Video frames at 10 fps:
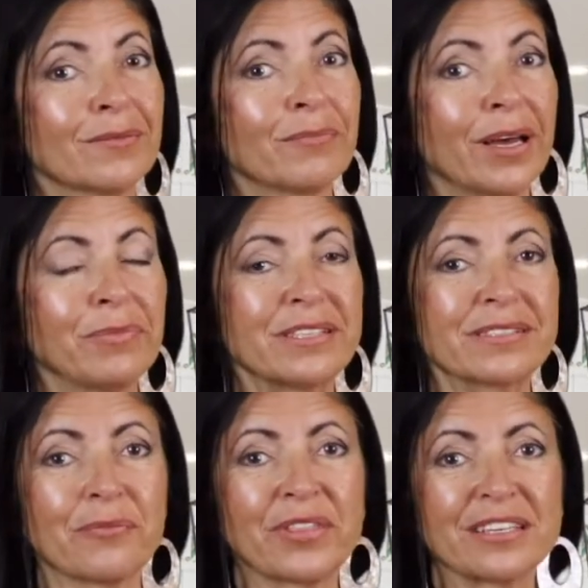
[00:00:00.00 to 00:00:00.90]
Might be
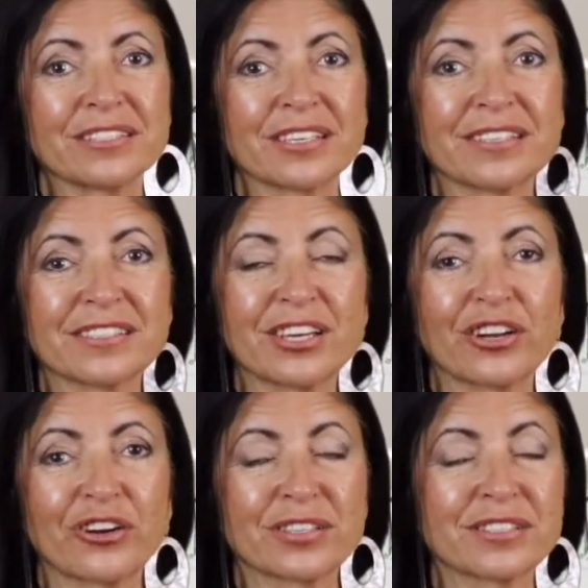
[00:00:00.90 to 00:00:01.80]
something to
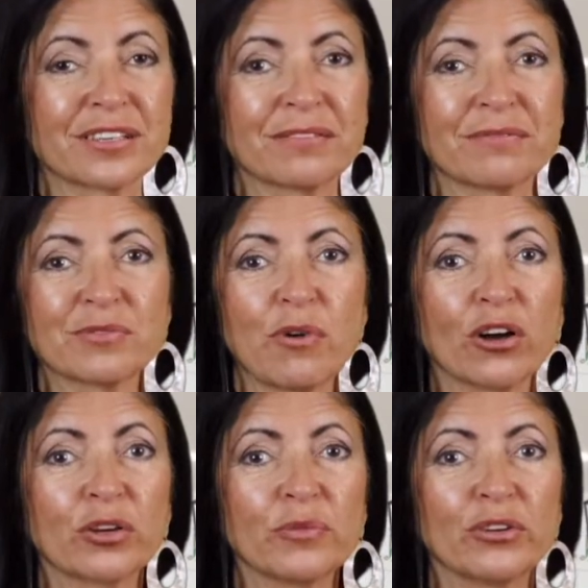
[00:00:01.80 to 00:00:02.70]
consider. It's a
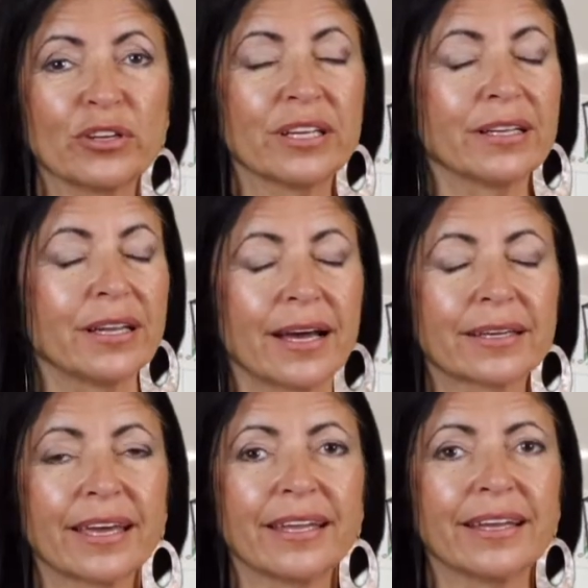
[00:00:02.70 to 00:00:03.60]
small community, not
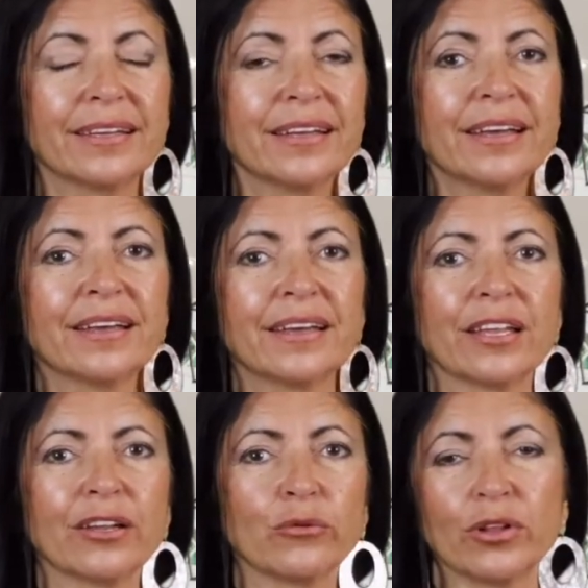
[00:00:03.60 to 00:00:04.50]
gated,
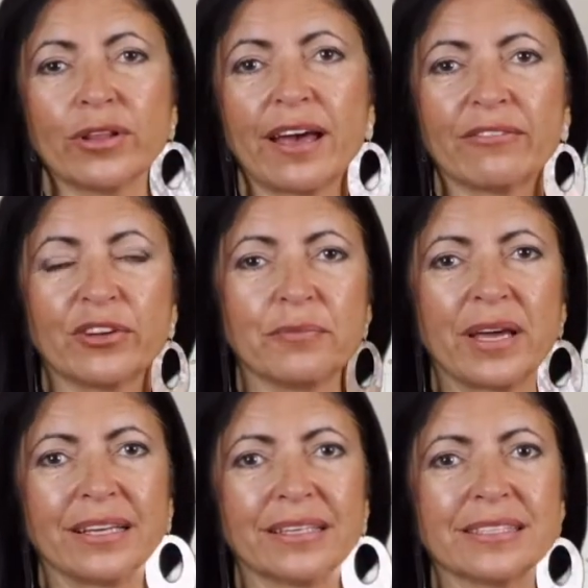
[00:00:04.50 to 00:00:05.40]
and it will have an
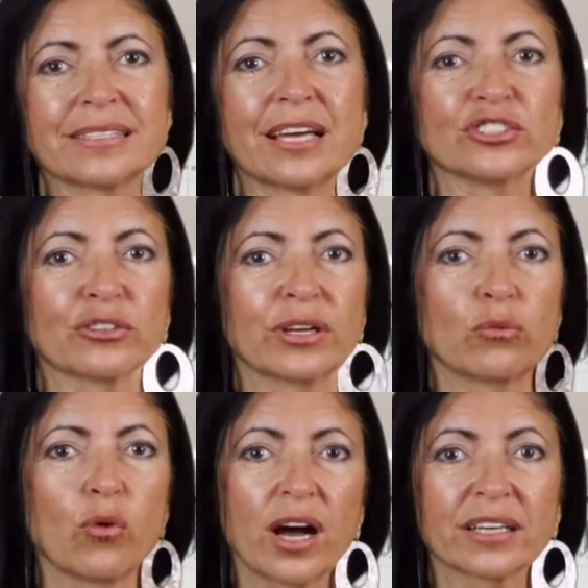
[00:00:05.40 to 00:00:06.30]
amenity center
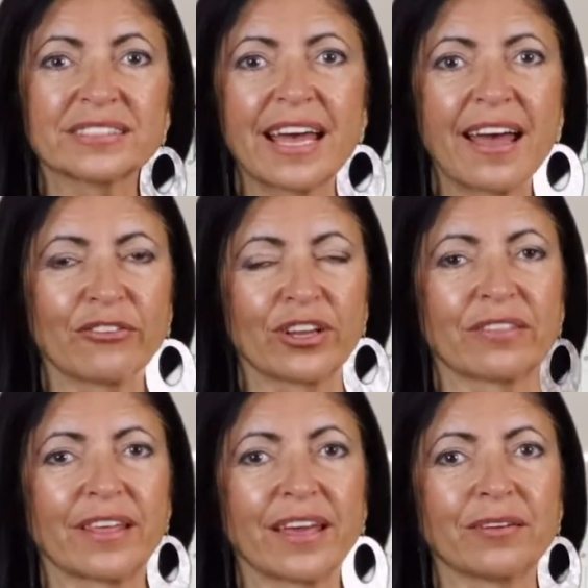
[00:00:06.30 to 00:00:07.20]
and walk to
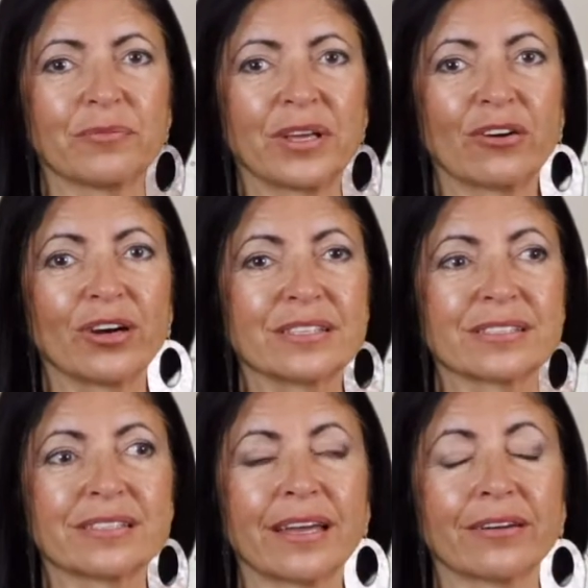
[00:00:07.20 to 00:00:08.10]
everything
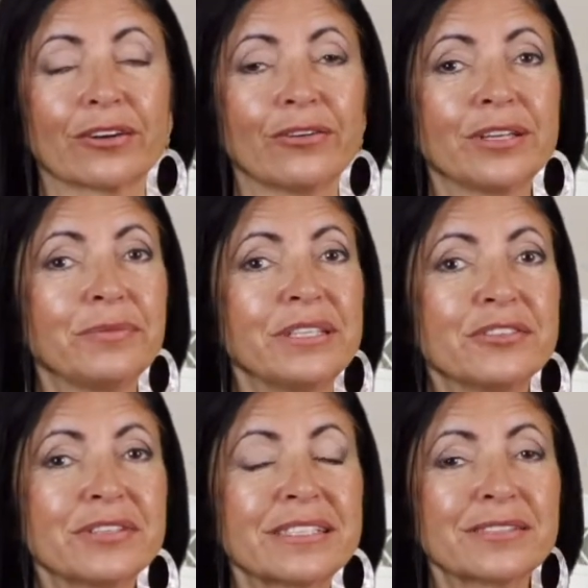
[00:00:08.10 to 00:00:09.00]
because they are going to be
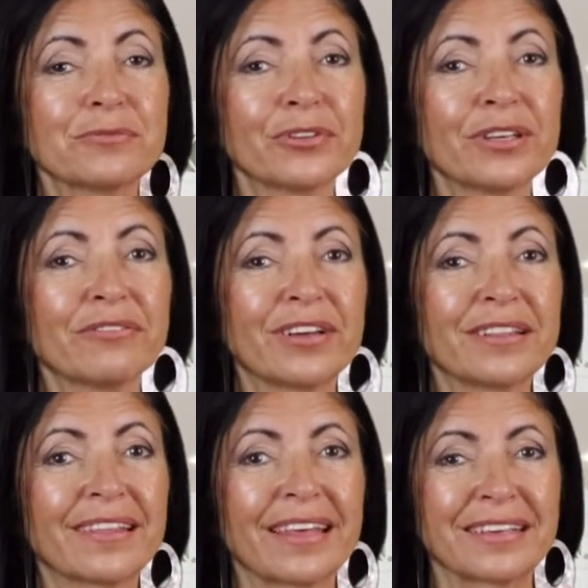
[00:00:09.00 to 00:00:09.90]
doing some really
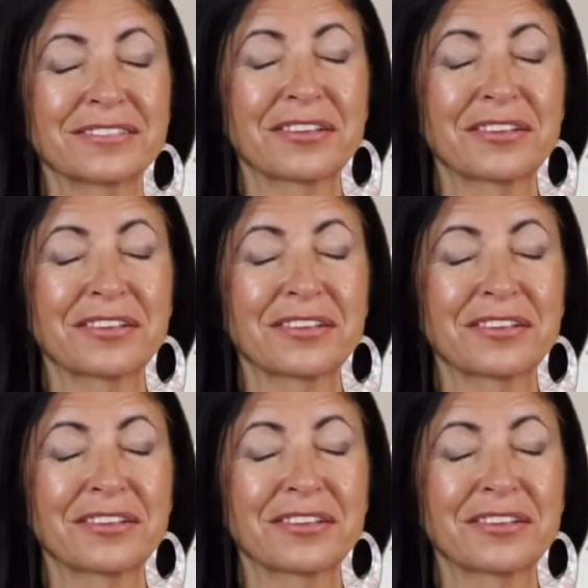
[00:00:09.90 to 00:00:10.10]
fun things